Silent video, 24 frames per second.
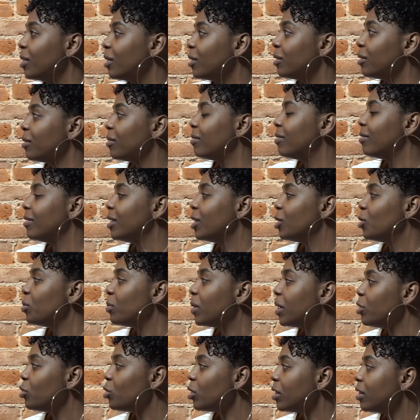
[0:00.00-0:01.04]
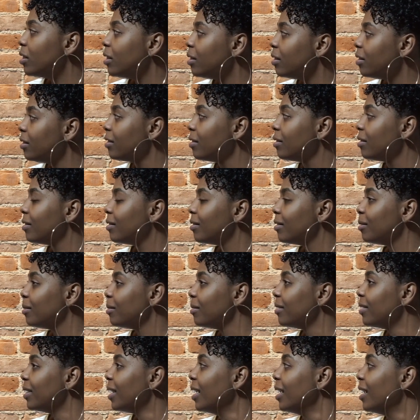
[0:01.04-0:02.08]
your situation.
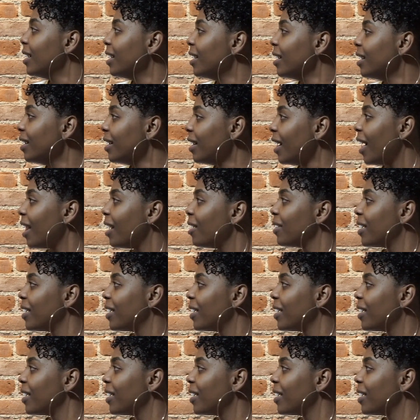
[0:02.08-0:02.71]
I